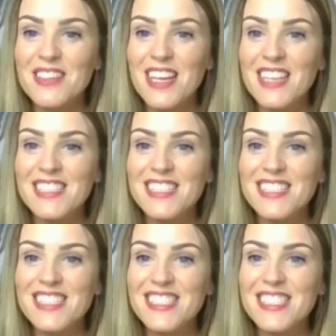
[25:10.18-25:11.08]

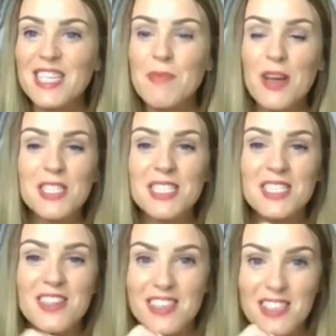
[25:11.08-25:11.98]
And he might
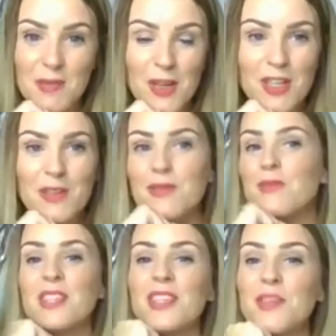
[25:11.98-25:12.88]
decide, he might,
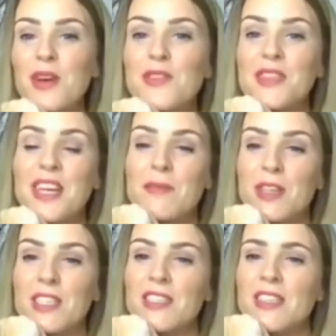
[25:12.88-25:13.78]
when you go over there, he
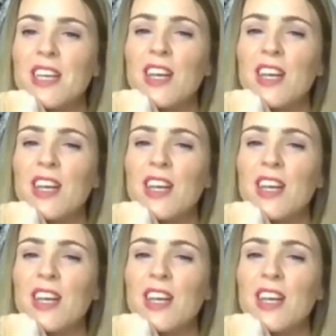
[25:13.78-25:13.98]
might go,